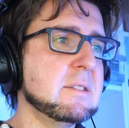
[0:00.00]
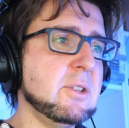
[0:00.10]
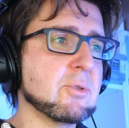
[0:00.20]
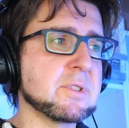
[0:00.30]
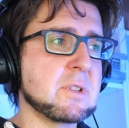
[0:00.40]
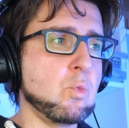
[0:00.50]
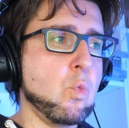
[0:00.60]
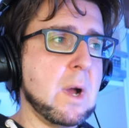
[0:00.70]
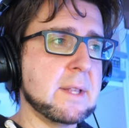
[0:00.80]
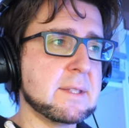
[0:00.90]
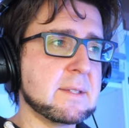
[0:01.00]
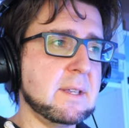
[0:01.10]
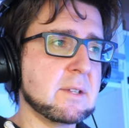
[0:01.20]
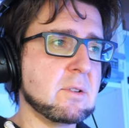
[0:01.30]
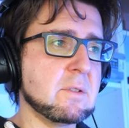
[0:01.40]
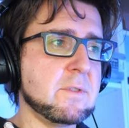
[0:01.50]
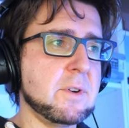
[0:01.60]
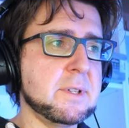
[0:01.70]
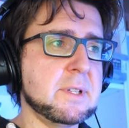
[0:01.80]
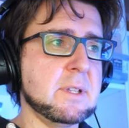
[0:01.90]
zeros and ones get
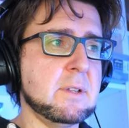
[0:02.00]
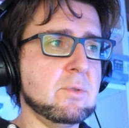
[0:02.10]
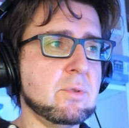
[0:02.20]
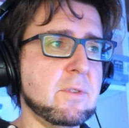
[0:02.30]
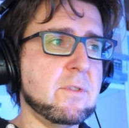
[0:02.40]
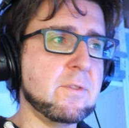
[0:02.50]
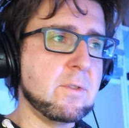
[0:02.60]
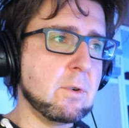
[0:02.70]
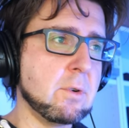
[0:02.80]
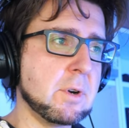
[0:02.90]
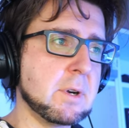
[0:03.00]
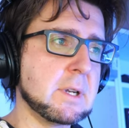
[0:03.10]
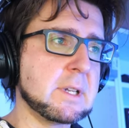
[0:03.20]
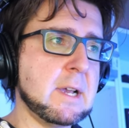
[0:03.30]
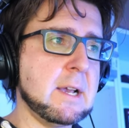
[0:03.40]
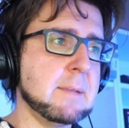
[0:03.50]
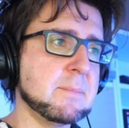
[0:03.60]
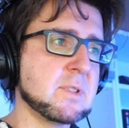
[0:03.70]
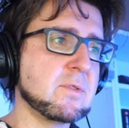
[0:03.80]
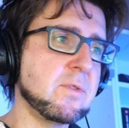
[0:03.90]
converted into a
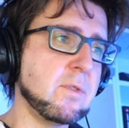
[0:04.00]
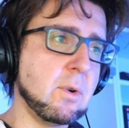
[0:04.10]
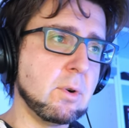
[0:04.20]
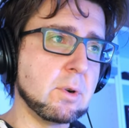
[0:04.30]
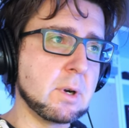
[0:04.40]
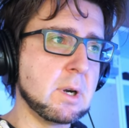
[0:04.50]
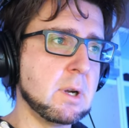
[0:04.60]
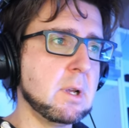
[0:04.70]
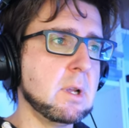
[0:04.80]
4x4